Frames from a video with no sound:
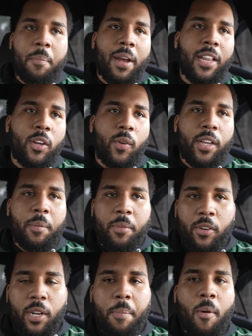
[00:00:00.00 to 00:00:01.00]
Mallet Creek
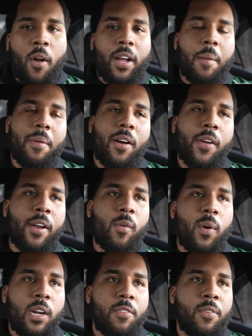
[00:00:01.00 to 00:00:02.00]
Community Park. I'm out here,
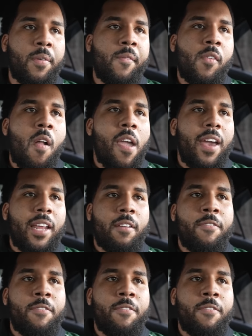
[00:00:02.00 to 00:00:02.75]
whatever. And